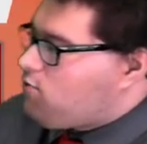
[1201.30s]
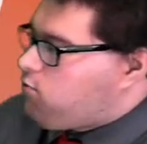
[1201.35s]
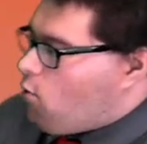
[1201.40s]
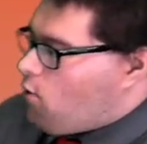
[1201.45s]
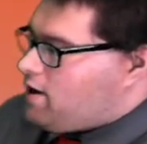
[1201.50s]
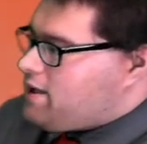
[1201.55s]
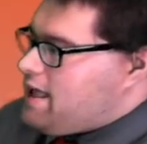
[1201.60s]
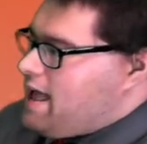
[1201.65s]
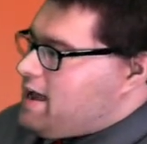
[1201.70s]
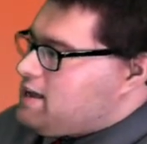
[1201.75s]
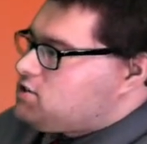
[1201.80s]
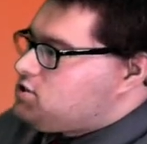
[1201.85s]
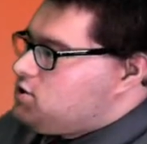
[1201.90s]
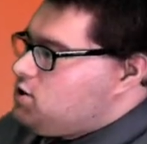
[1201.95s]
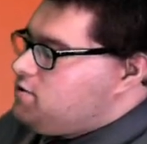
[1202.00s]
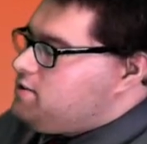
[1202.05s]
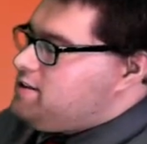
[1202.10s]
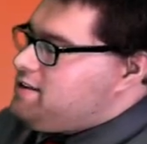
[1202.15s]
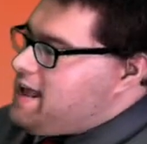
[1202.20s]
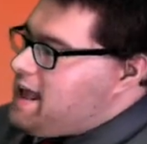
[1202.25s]
forecast
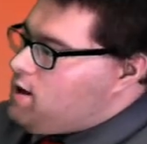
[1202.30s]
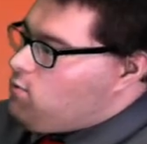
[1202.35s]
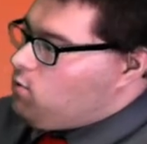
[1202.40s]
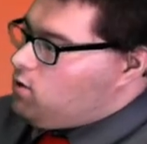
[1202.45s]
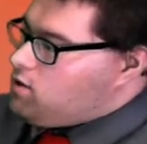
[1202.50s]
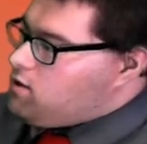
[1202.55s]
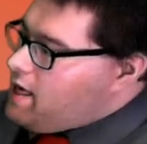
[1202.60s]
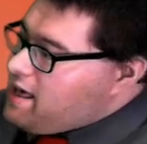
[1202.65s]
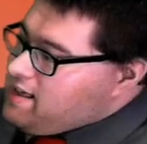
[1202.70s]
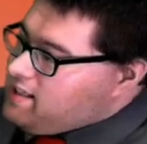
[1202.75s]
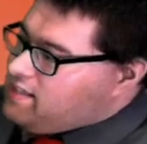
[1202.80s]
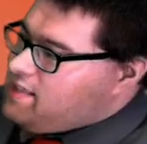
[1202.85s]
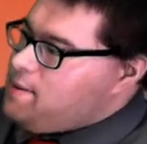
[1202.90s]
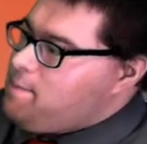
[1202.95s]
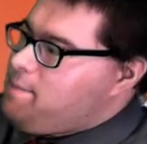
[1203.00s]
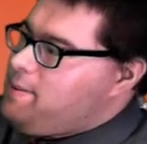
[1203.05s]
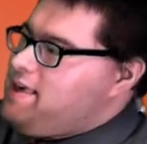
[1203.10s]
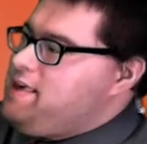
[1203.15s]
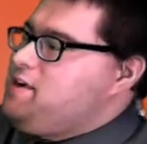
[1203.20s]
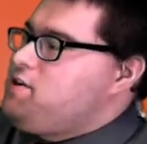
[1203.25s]
through the day. We'll likely
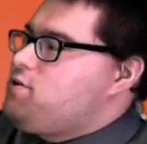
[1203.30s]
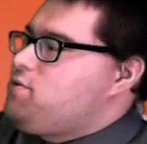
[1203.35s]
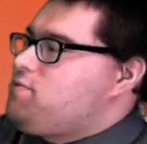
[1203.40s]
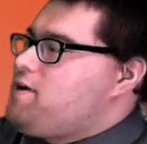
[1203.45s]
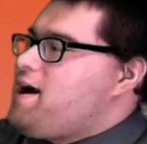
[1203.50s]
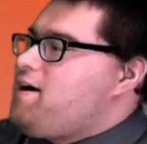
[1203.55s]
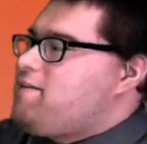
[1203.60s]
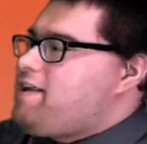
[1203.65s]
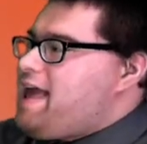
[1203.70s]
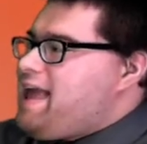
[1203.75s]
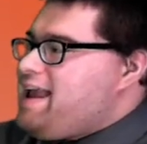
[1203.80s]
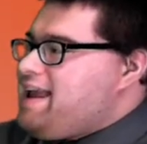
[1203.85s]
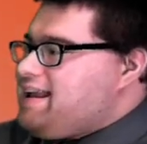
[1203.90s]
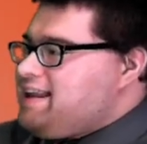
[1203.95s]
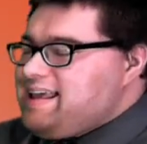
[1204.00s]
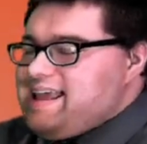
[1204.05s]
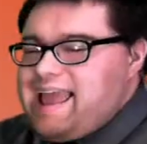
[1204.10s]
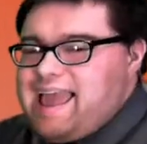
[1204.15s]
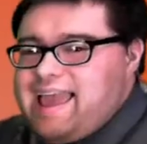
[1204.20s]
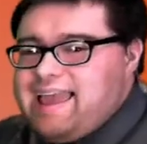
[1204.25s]
peak around
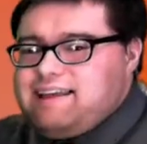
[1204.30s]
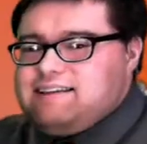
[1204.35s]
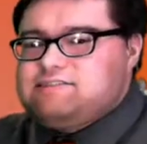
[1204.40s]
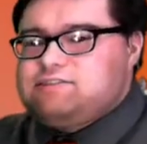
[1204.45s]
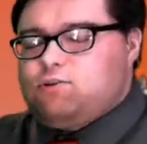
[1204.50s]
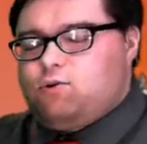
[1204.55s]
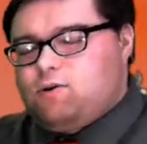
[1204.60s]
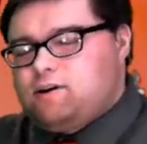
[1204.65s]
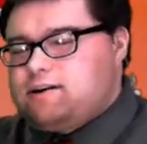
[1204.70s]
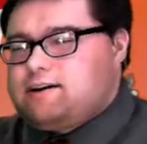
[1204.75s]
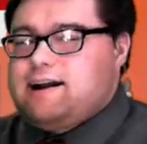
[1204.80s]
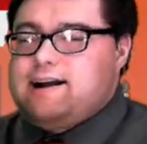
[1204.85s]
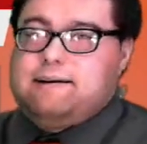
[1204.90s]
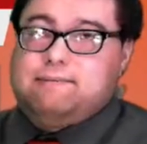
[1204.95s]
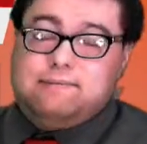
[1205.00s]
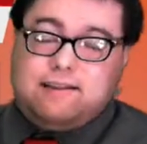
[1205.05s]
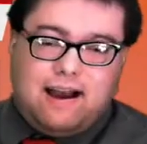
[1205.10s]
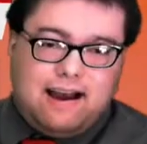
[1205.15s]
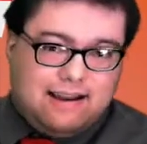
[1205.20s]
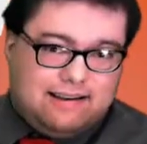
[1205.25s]
88
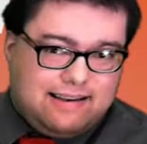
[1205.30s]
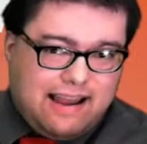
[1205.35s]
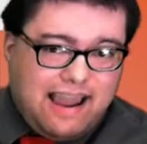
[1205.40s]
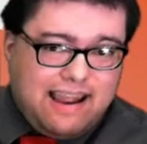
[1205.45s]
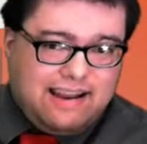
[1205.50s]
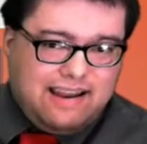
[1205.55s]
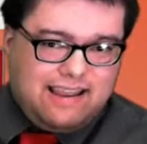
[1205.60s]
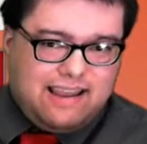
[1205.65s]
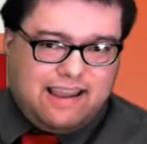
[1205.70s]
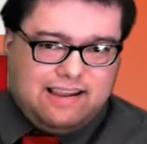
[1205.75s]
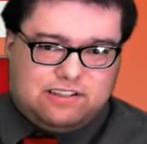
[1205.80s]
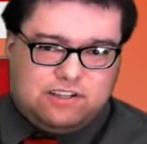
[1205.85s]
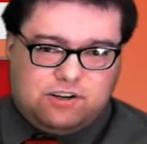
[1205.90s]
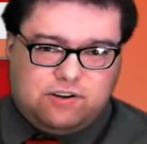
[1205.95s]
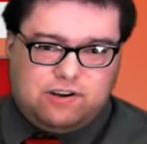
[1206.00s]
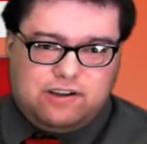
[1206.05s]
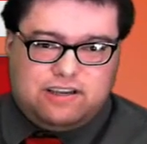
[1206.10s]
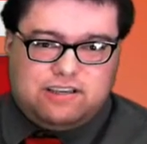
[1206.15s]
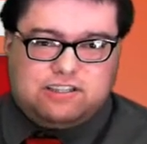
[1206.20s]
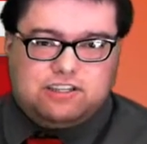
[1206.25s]
or 98
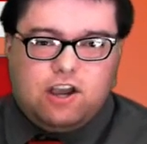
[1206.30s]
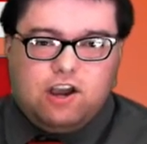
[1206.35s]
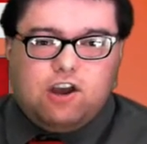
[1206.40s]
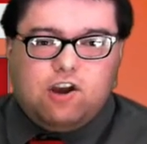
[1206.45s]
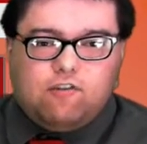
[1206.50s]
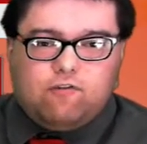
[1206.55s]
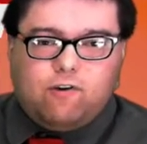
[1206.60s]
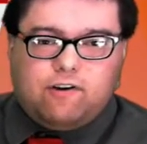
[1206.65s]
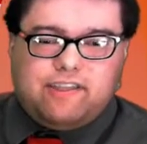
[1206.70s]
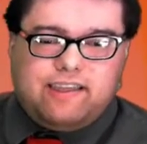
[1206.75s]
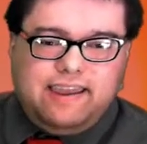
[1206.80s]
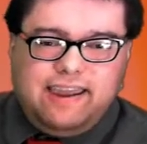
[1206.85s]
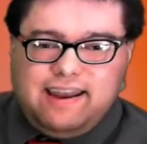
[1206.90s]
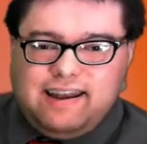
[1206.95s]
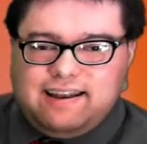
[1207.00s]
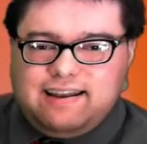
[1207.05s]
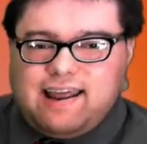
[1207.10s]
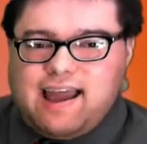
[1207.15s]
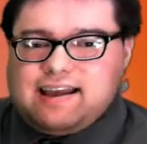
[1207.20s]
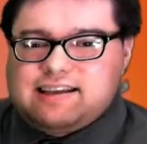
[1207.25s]
degrees for the
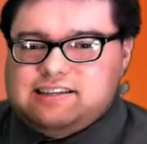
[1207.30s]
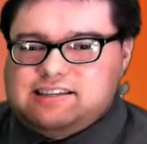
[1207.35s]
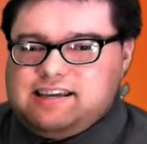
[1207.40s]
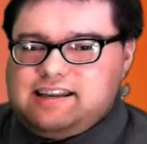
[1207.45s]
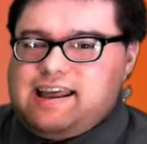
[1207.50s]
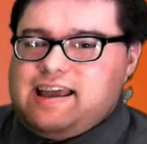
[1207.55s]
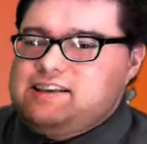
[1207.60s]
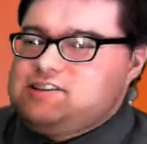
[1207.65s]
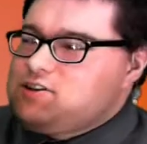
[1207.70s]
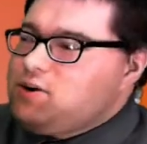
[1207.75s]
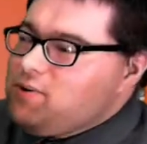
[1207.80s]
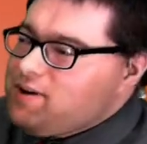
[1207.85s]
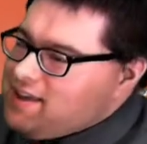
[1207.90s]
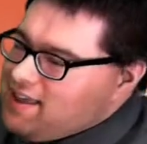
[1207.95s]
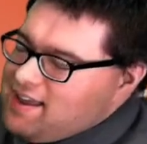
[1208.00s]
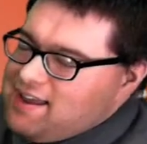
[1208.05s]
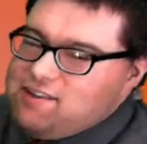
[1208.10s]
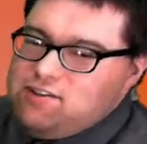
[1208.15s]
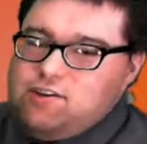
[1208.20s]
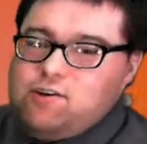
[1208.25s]
heat index today. So
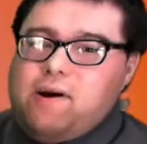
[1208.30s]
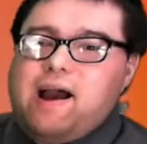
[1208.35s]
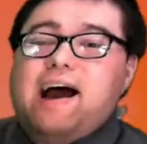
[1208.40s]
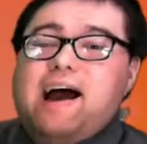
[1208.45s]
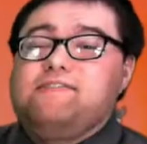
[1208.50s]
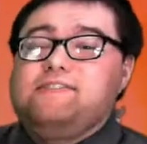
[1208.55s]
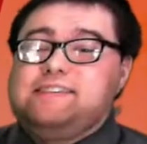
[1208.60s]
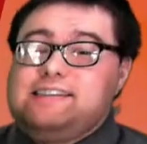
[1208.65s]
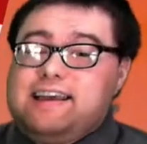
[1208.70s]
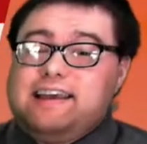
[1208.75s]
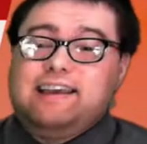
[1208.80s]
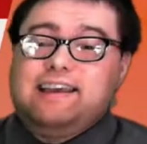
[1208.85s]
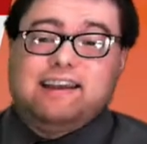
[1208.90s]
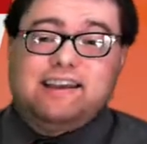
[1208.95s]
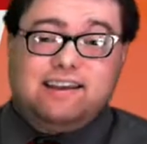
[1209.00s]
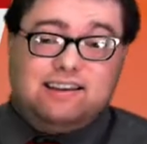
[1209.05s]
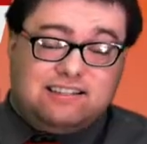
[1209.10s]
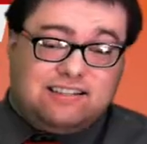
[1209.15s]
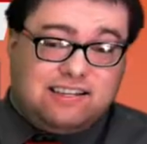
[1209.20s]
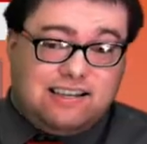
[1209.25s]
again, you have to take it
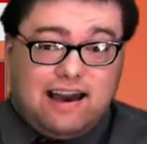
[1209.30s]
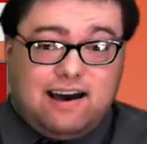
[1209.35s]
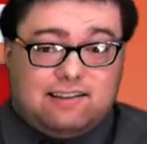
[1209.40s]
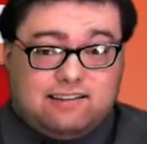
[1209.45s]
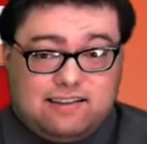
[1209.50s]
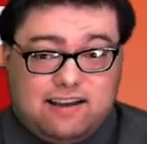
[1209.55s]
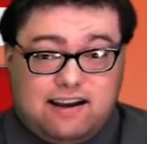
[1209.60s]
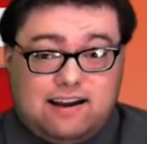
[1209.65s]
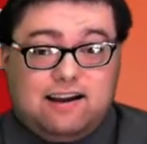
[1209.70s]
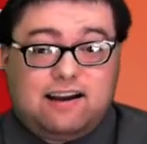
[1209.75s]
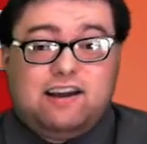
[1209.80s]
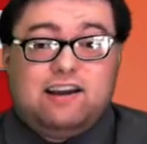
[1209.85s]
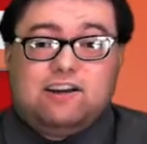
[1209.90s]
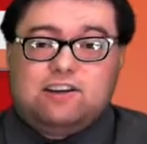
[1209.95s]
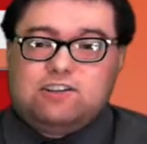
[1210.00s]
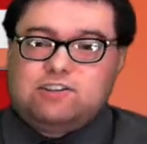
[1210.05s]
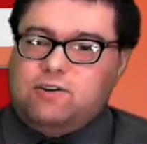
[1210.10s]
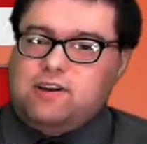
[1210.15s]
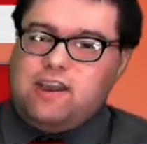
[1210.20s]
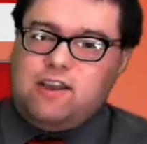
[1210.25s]
easy out there.
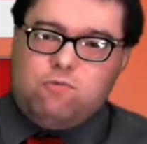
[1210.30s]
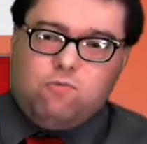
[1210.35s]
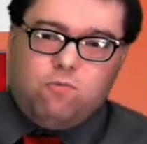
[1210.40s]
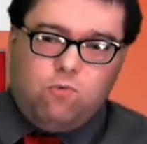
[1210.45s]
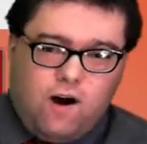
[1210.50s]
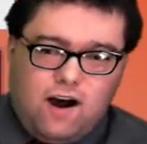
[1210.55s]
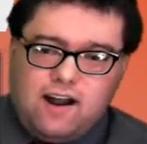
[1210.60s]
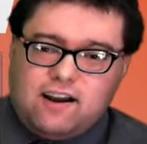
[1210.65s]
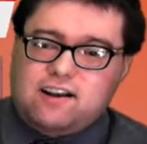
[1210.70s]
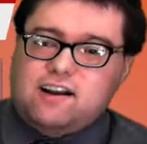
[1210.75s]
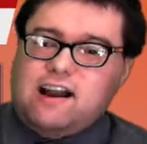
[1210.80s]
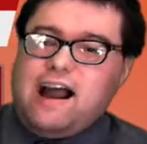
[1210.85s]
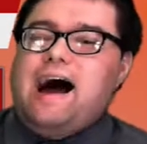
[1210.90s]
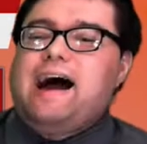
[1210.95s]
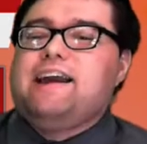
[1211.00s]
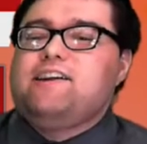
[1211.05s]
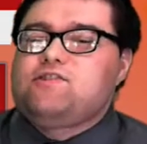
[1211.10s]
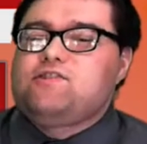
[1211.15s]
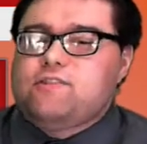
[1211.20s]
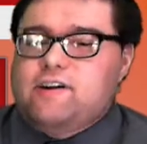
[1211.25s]
So again, water,
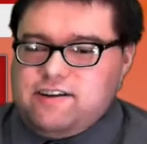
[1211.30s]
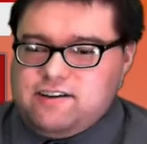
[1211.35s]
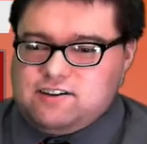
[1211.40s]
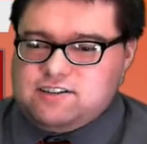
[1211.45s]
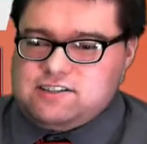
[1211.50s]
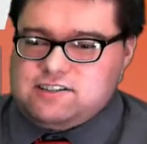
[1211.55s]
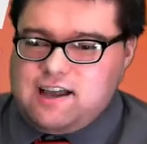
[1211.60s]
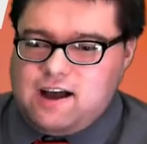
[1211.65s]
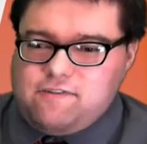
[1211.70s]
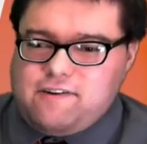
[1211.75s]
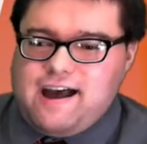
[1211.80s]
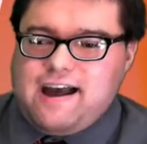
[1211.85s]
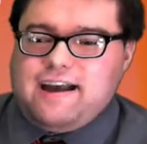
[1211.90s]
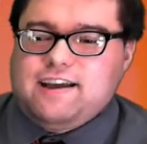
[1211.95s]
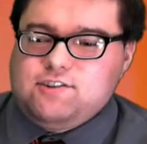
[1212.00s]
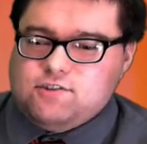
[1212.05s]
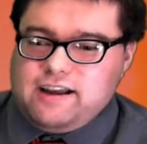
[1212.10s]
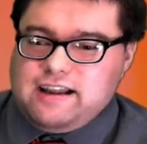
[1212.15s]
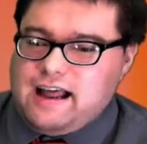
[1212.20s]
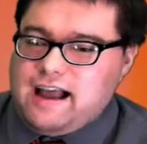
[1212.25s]
hydrate yourself,
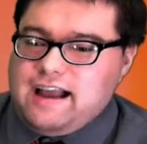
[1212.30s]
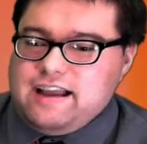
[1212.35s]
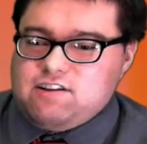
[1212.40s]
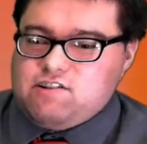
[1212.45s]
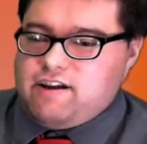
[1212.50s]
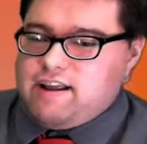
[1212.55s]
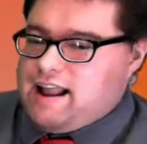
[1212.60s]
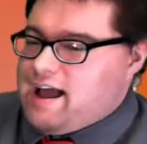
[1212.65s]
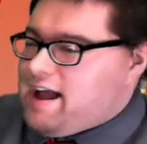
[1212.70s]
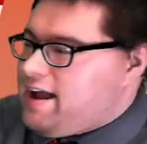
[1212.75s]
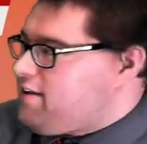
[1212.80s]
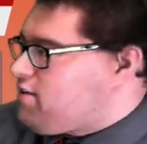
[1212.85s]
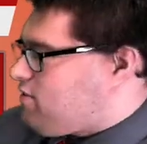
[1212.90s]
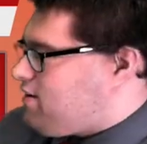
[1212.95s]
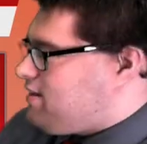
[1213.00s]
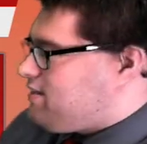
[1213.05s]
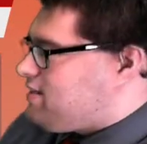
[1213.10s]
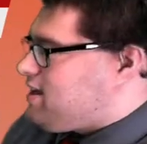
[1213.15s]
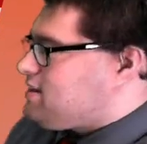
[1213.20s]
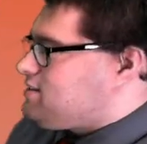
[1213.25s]
hydrate.
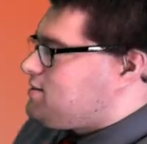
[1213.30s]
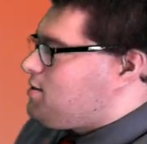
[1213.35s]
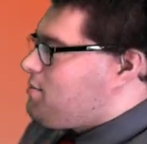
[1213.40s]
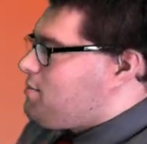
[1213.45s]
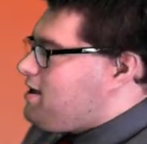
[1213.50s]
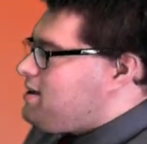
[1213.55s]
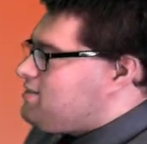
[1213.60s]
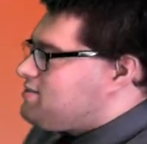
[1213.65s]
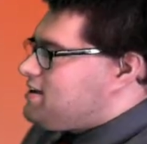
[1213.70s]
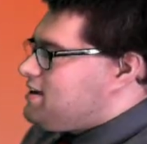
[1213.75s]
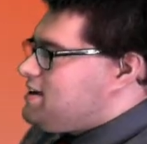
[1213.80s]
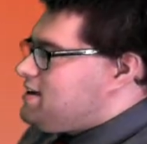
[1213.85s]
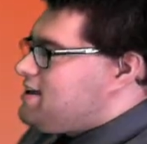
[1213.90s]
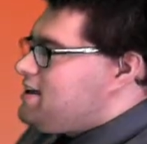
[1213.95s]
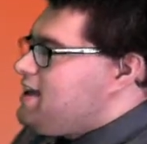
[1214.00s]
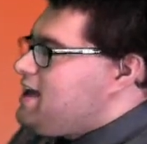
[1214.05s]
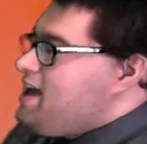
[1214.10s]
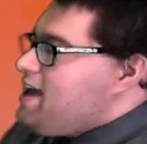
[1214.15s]
That's the main thing.